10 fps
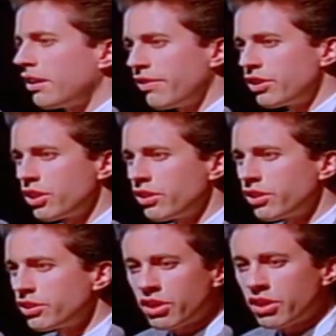According
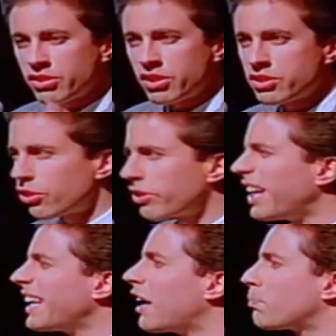to this clip,
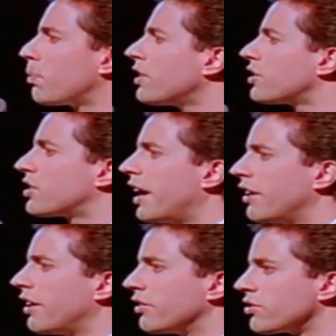we grasp a
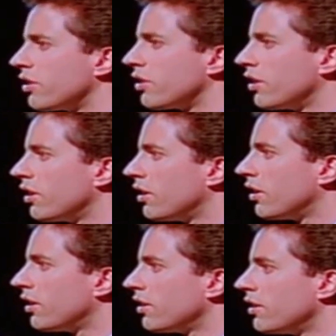definition of
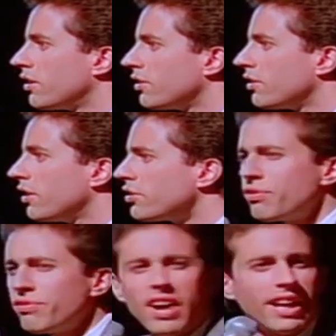observational
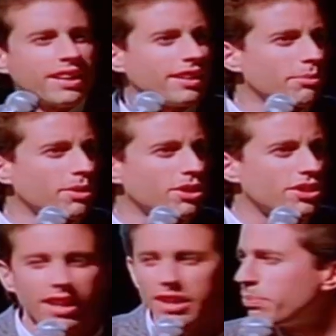comedy from the
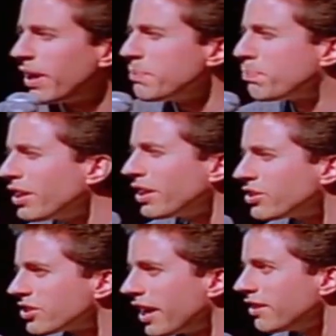heralded king of
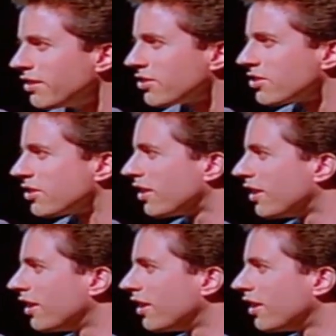this type of humor.